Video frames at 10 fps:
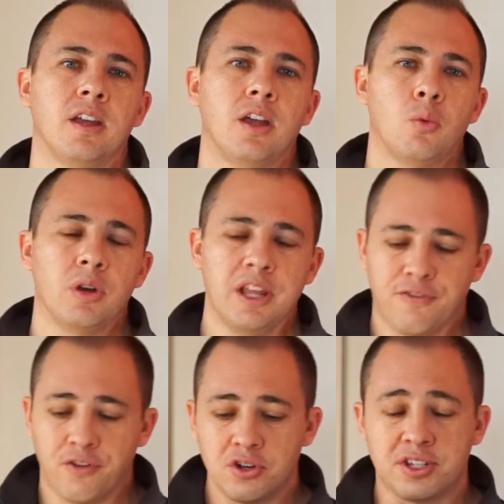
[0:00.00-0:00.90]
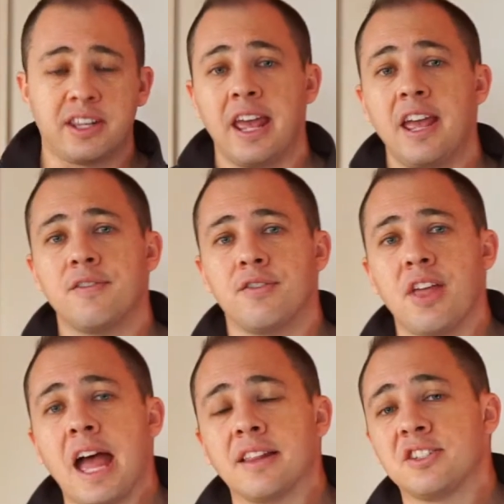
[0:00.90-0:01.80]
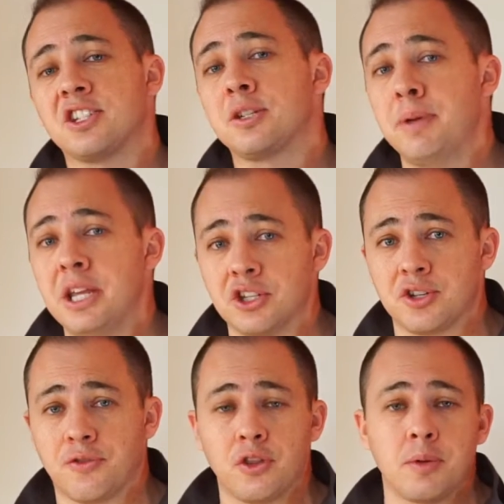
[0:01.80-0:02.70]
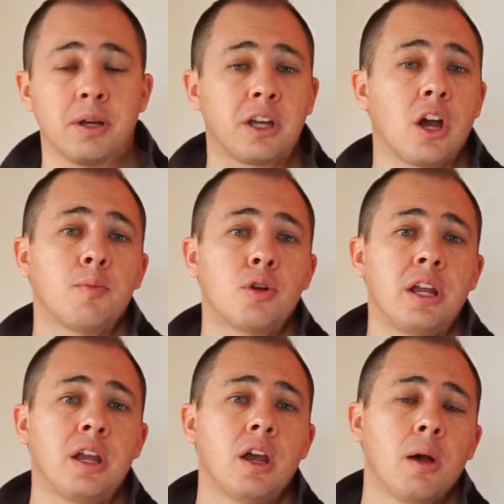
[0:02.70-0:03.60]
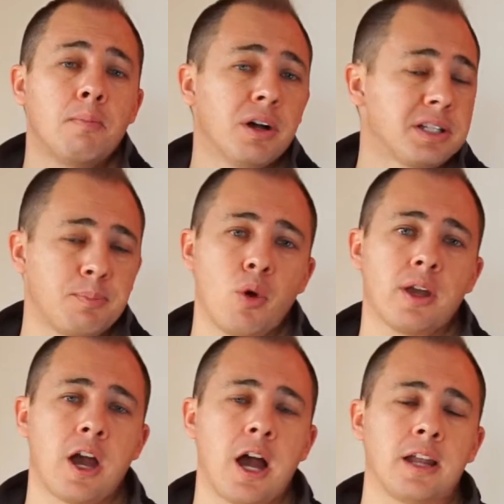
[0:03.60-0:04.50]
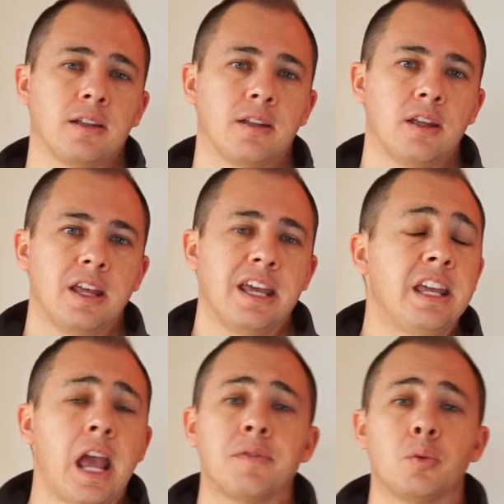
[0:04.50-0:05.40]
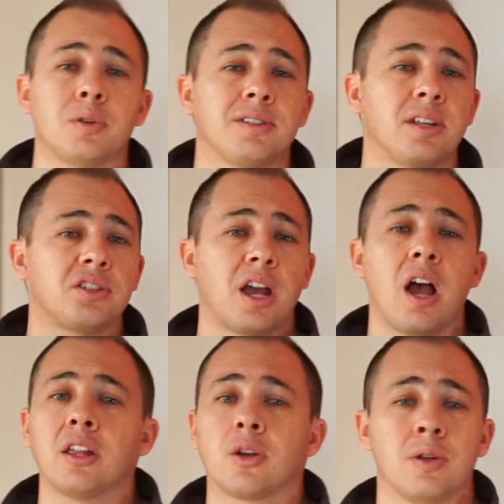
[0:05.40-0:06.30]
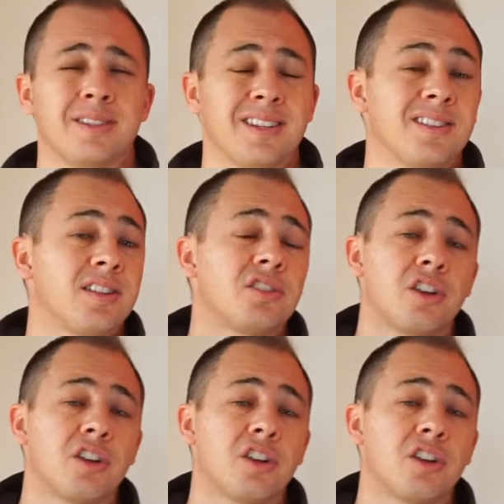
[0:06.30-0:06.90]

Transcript: When he first gave that speech for the Montgomery bus boycott, he gave it with such eloquence and such